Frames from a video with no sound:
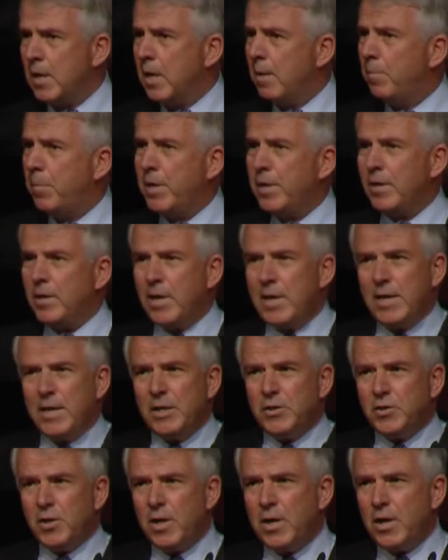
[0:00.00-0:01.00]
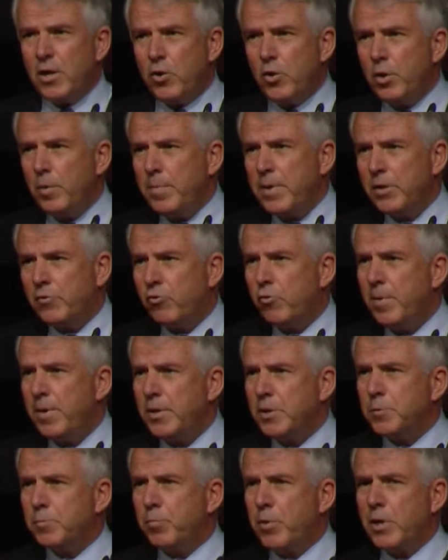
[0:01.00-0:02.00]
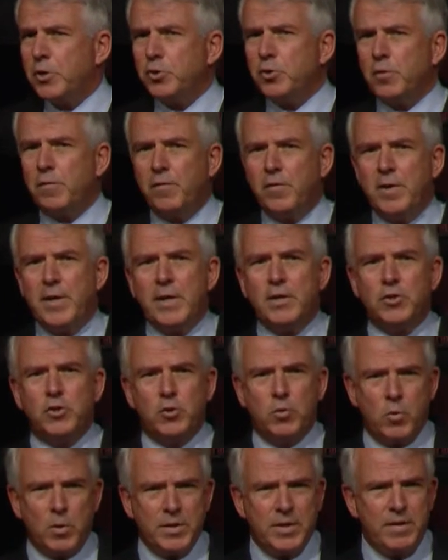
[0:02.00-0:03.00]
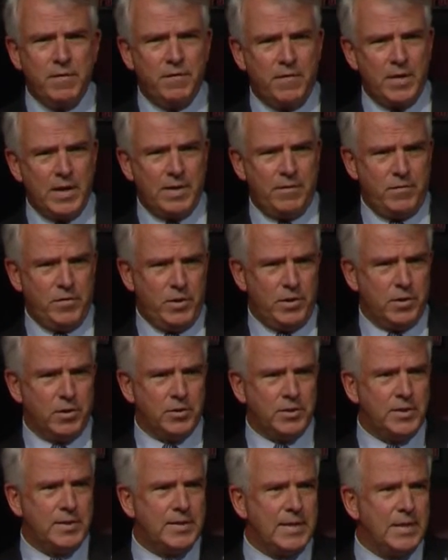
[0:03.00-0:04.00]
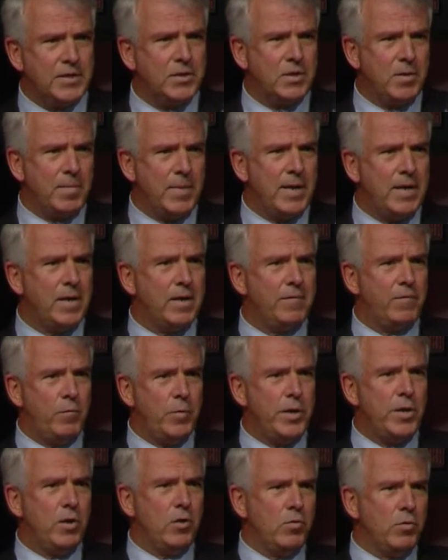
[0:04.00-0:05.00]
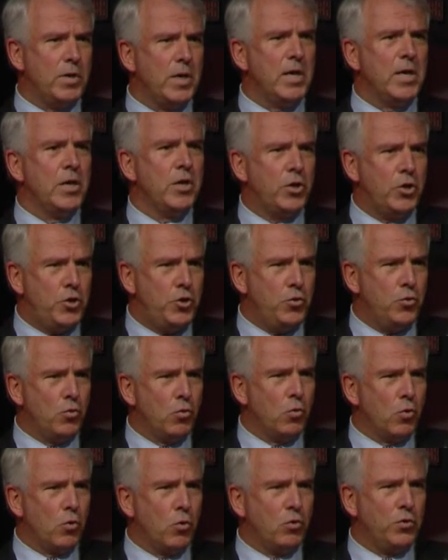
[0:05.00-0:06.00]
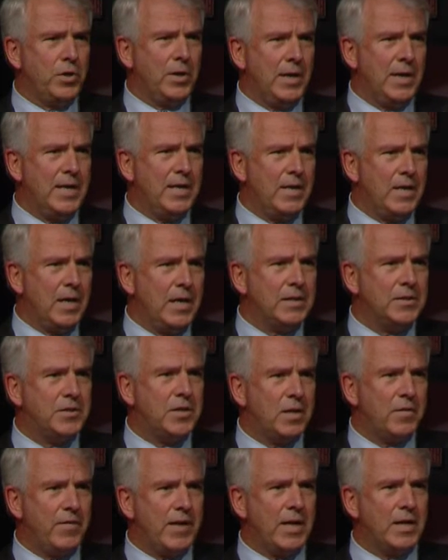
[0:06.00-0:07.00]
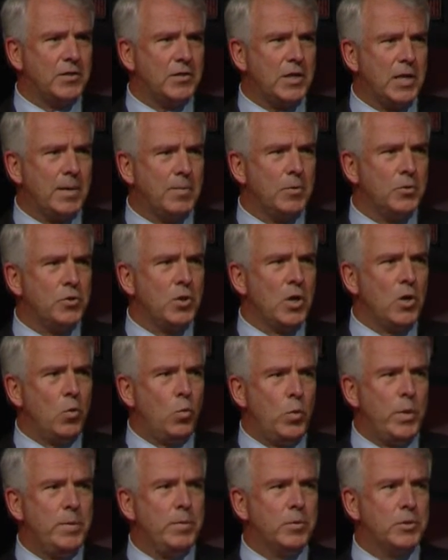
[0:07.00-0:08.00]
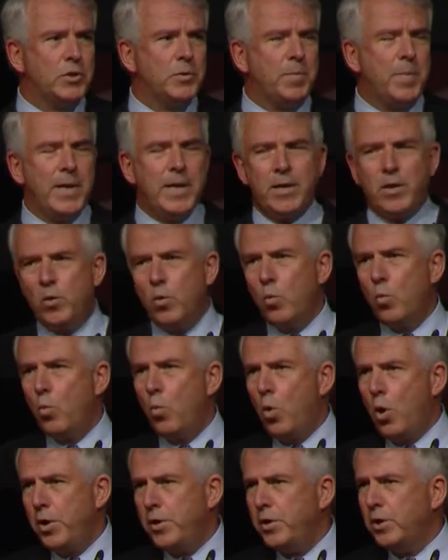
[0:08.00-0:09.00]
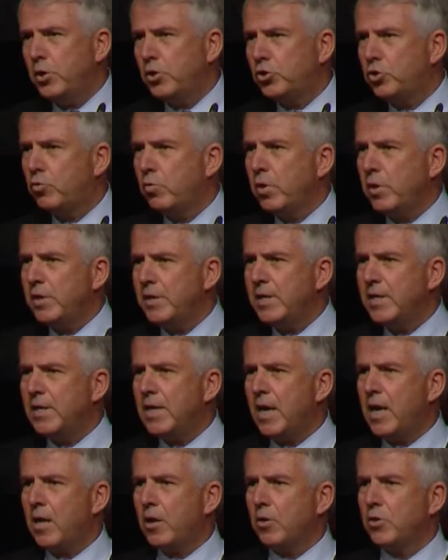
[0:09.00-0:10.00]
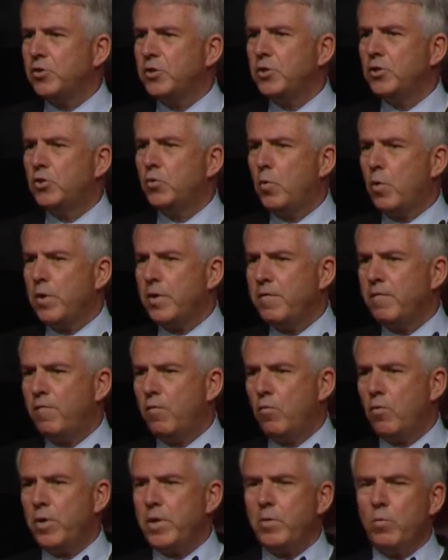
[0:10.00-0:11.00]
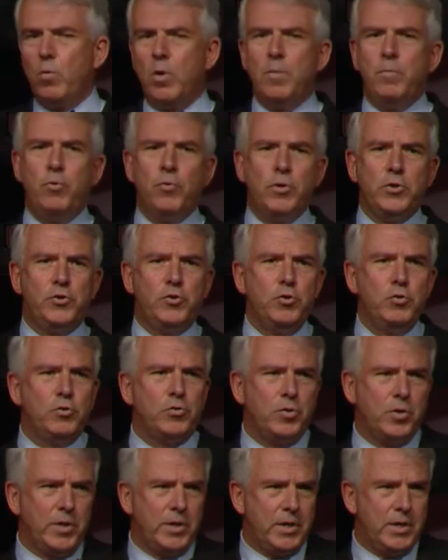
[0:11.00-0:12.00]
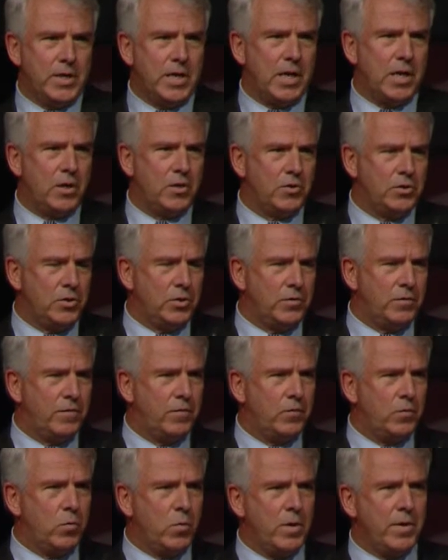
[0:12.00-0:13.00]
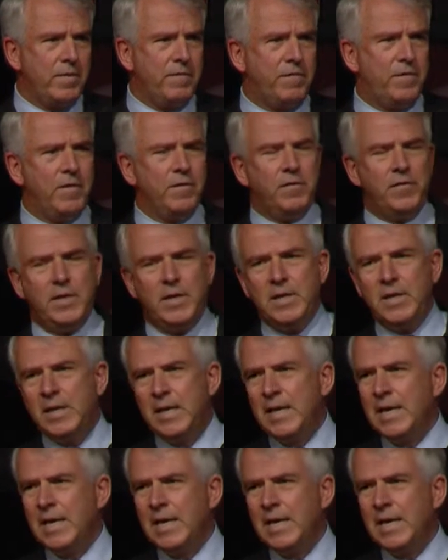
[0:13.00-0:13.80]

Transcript: But it is going to be a tremendous pressure for the next 25 years. It's estimated if we don't cure or delay the onset of Alzheimer's, we will spend $1 trillion in 2040, $1.2 trillion in 2050,